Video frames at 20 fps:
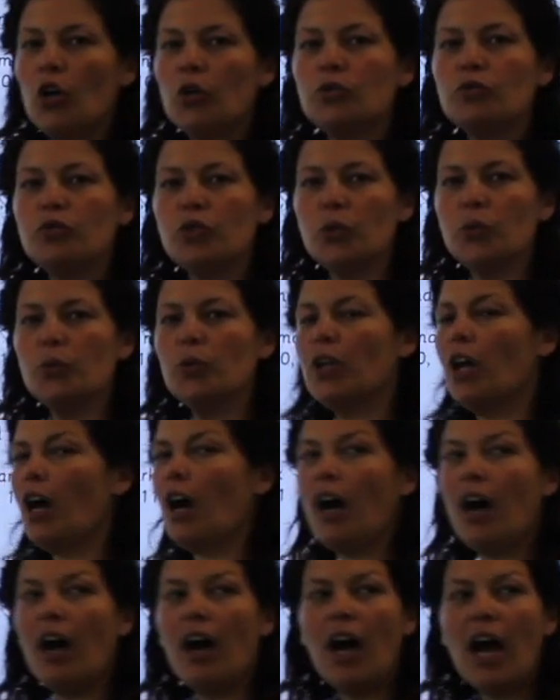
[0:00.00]

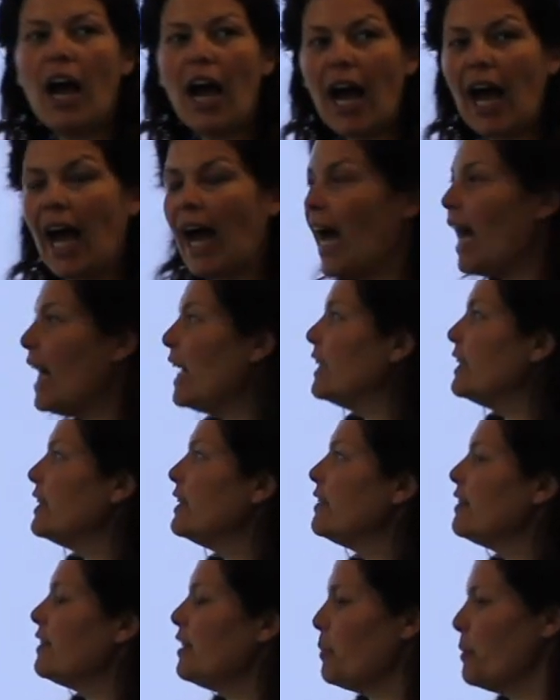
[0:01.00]
ruler,
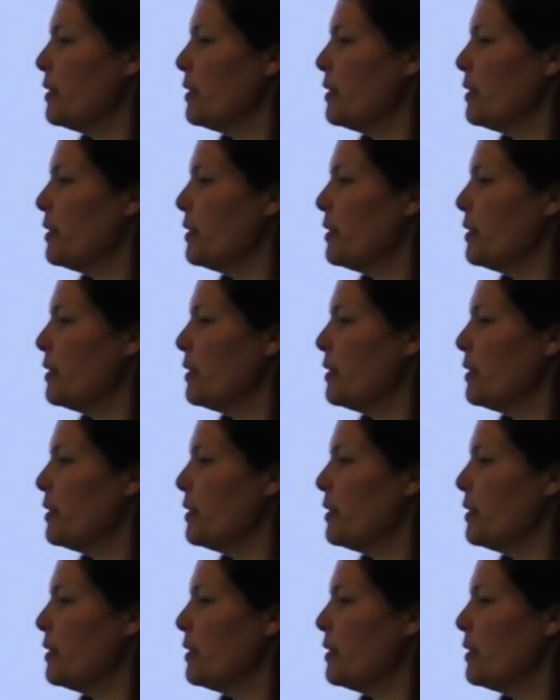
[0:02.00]
and some